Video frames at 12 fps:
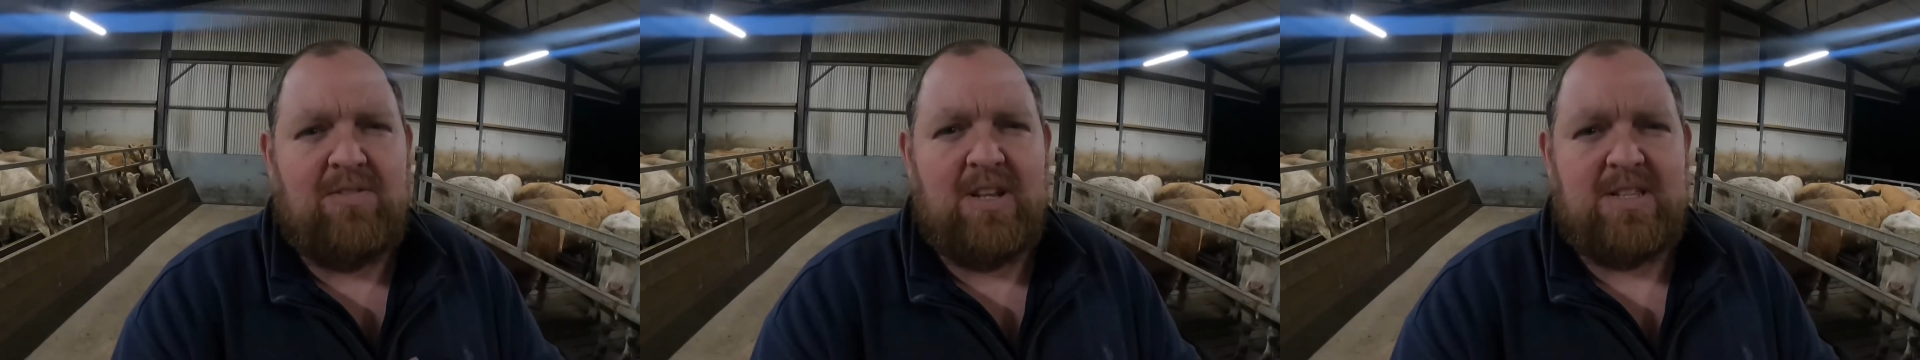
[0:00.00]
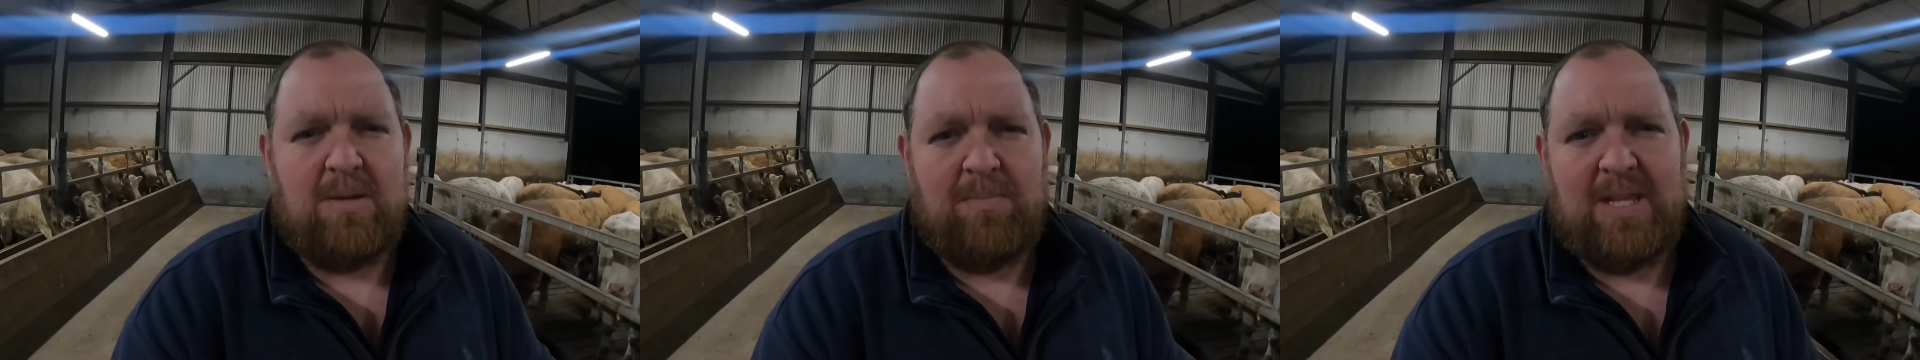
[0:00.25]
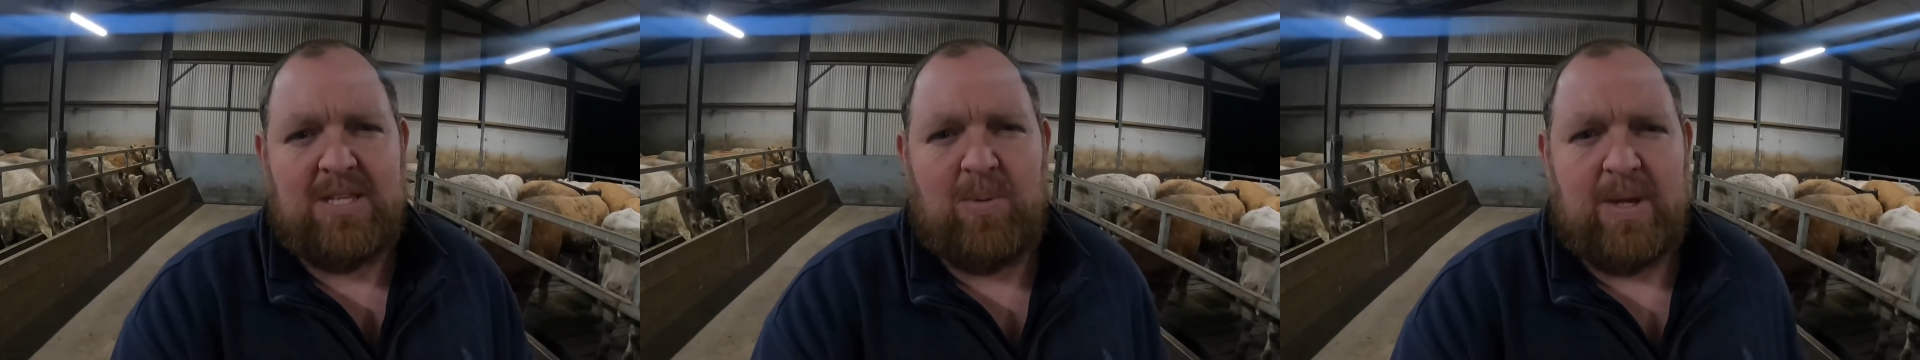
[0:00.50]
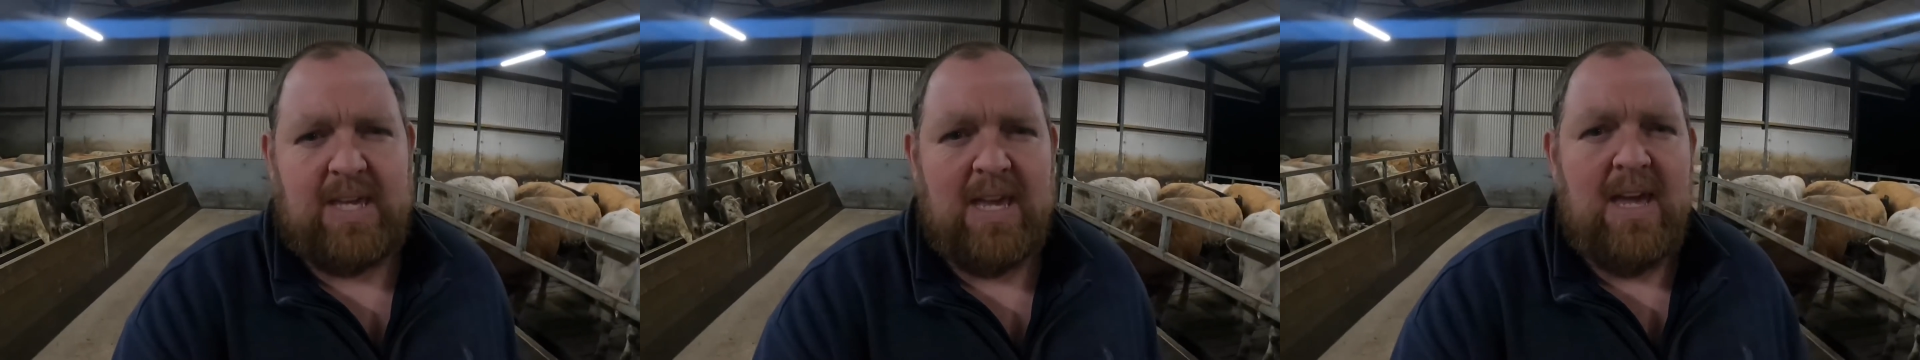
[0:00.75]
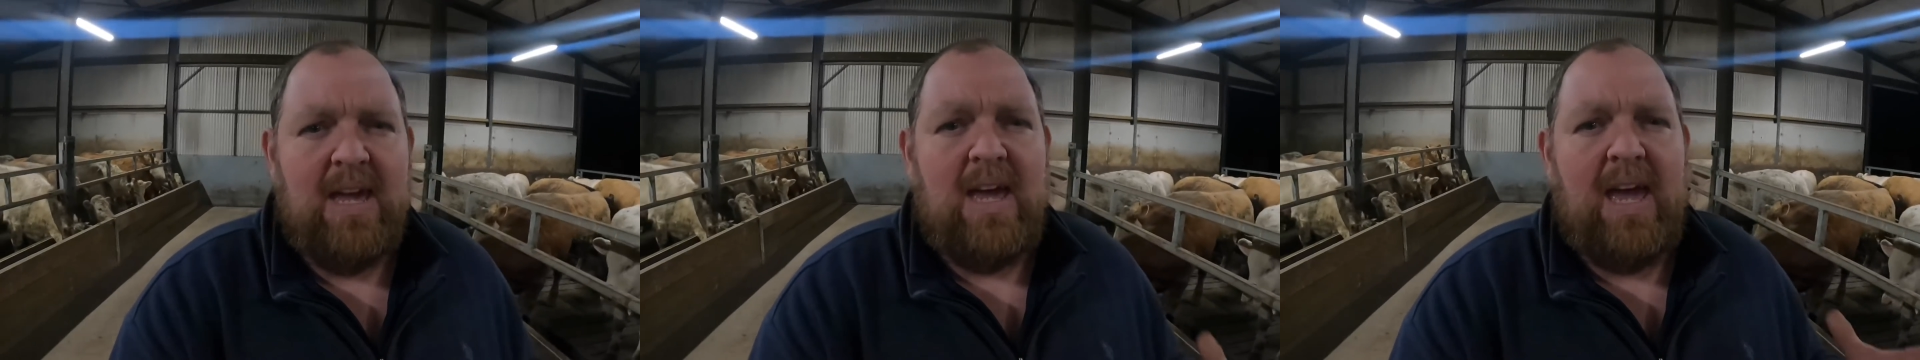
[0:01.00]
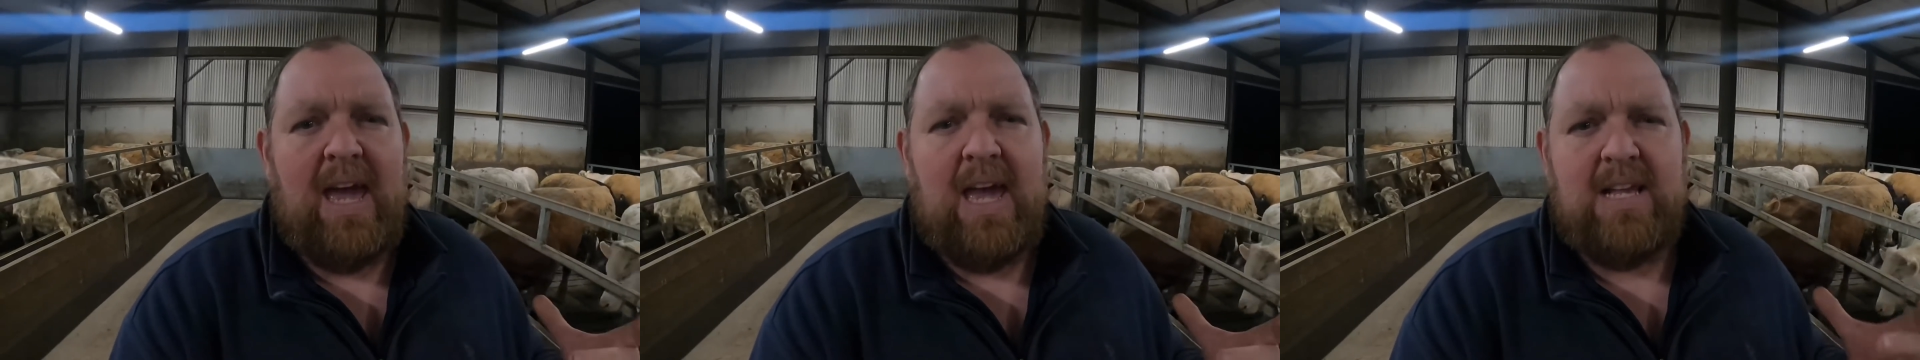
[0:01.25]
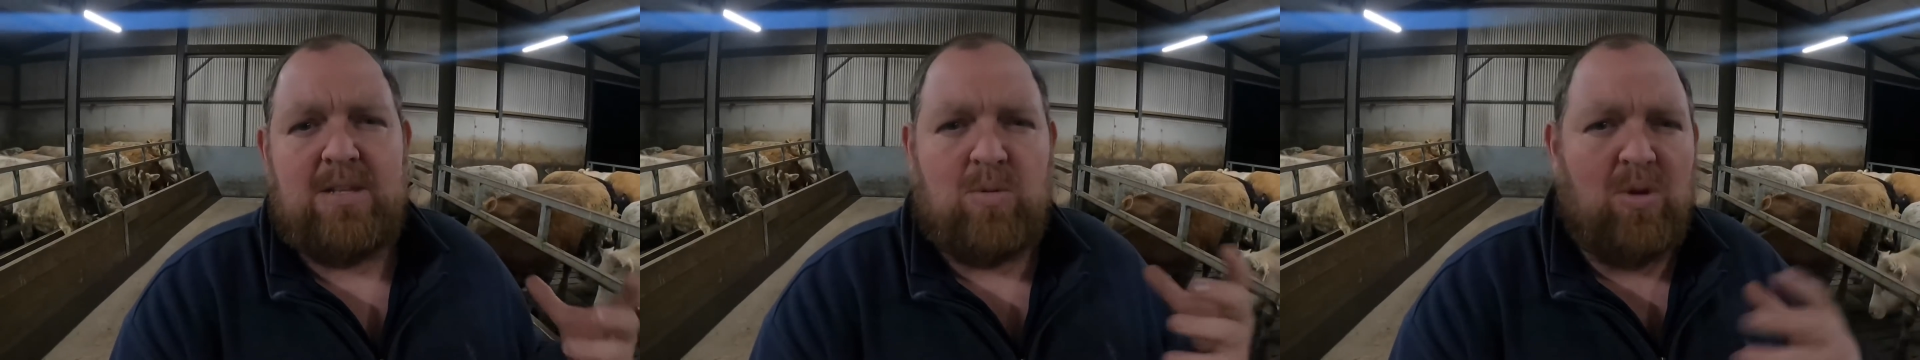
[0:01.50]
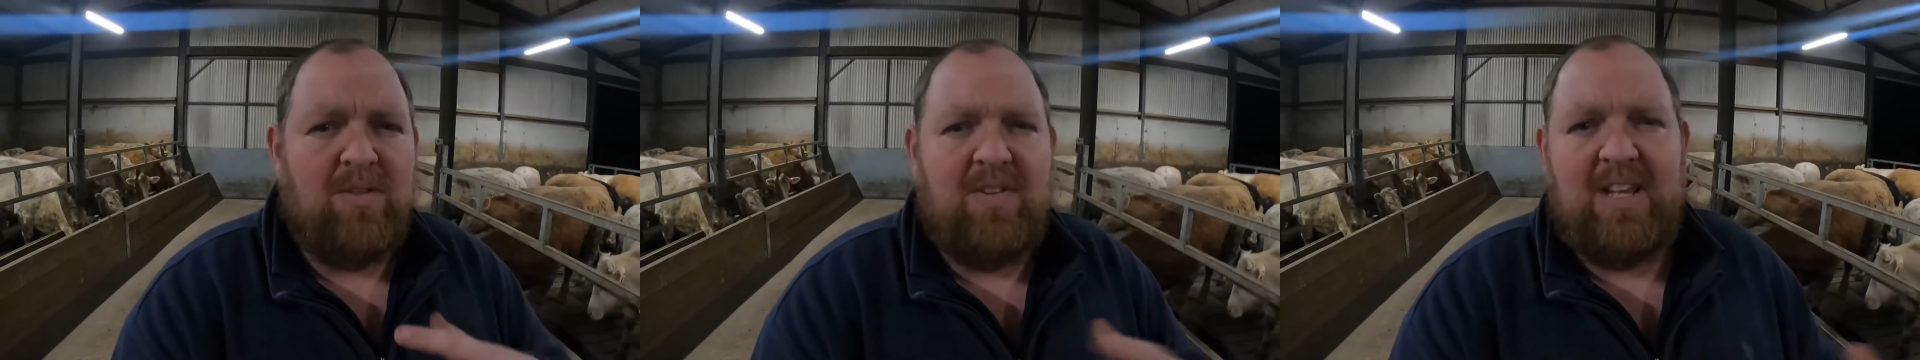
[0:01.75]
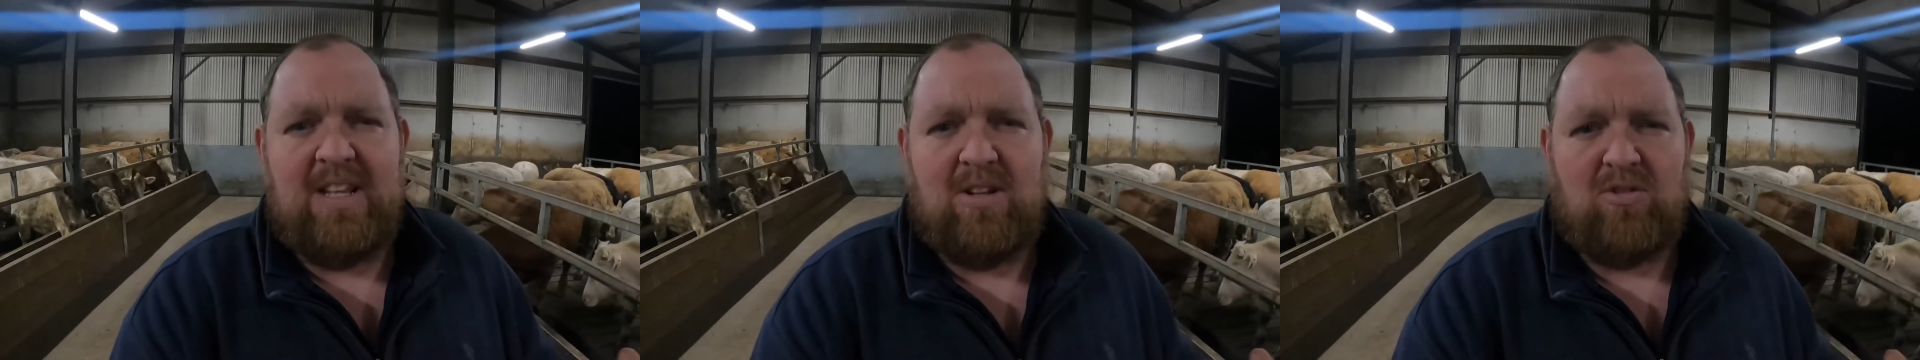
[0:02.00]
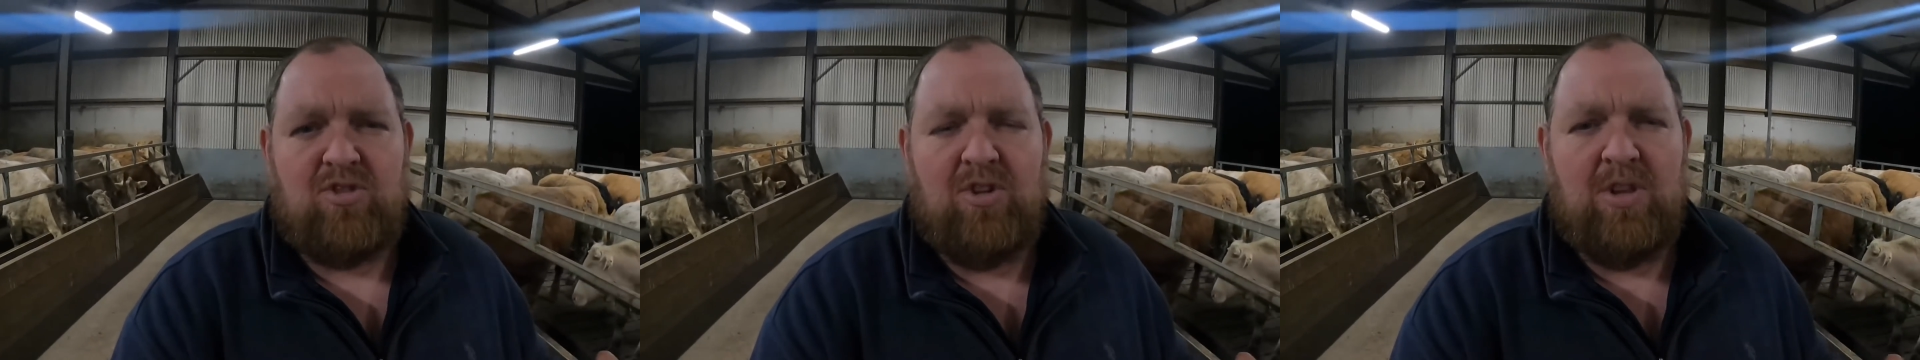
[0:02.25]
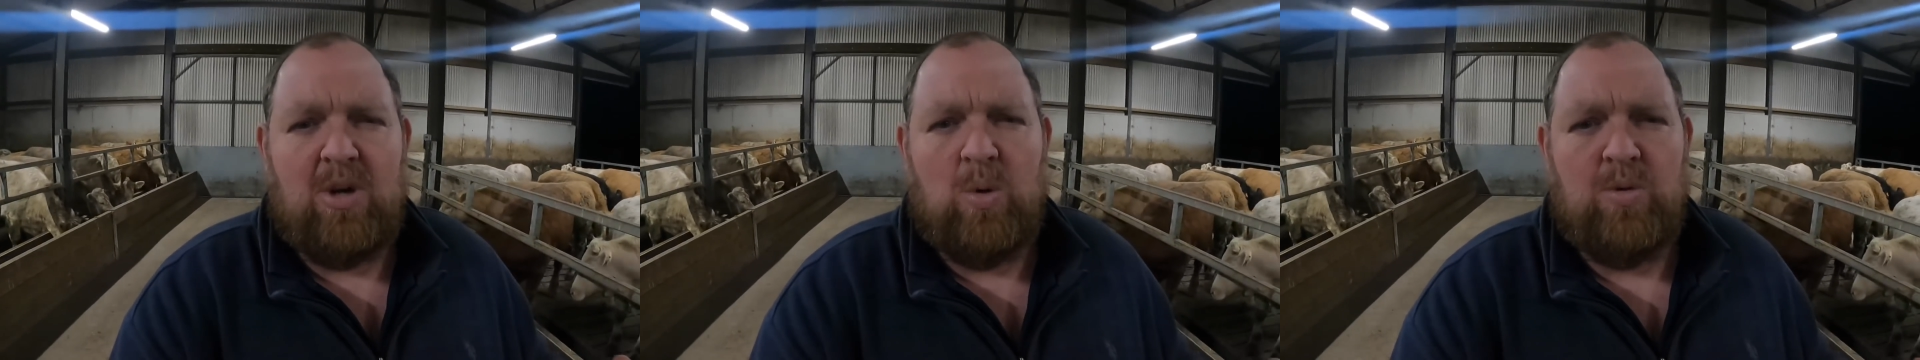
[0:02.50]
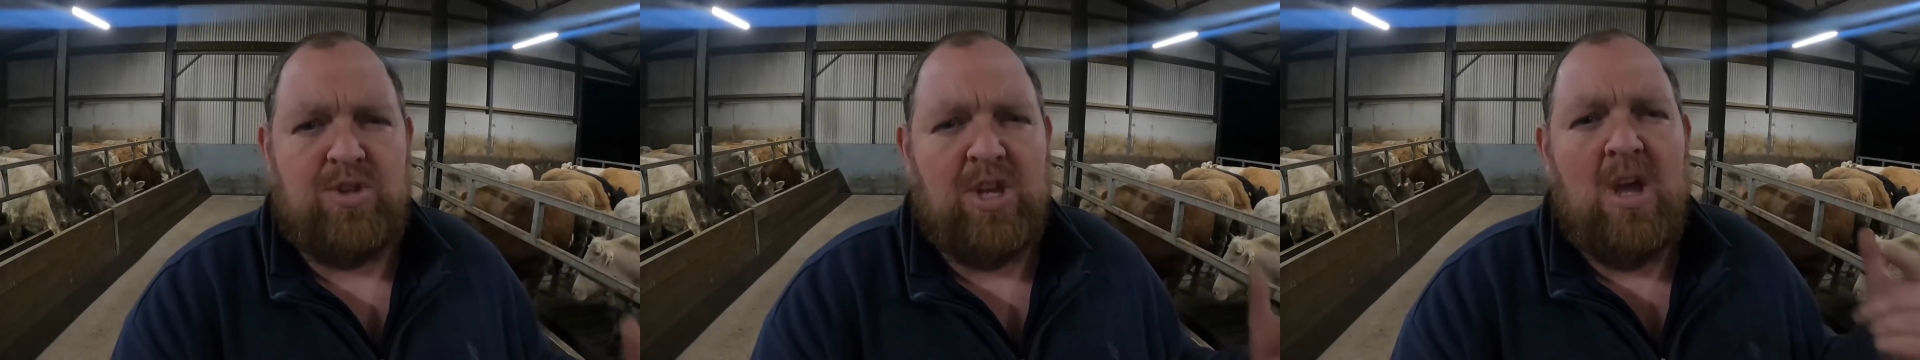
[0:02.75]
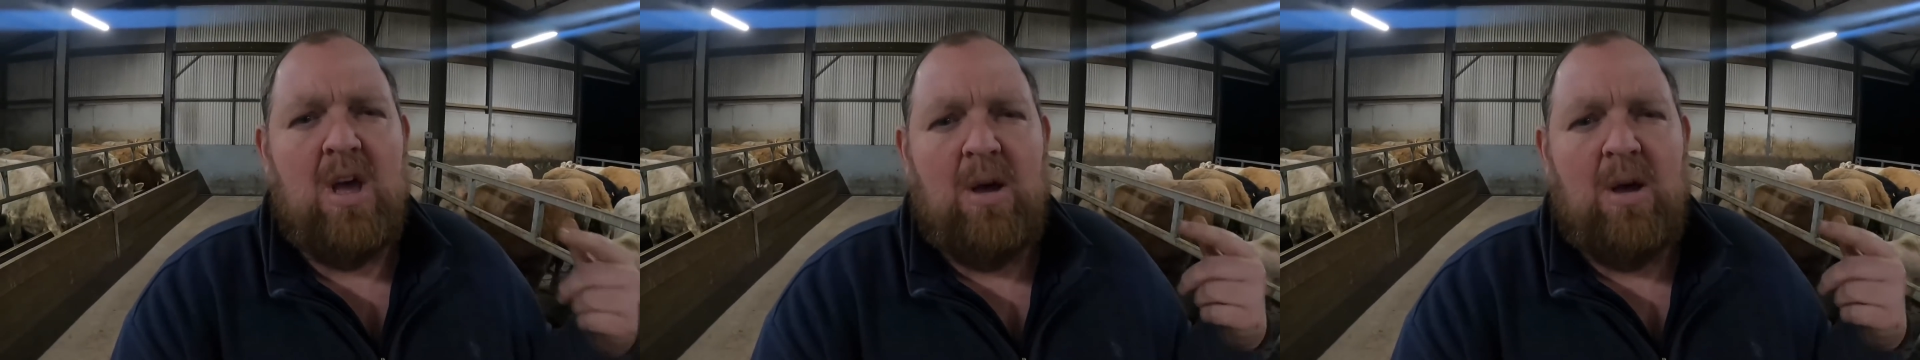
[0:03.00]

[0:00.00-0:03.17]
rid of some this week. So we're going to have a little look through those.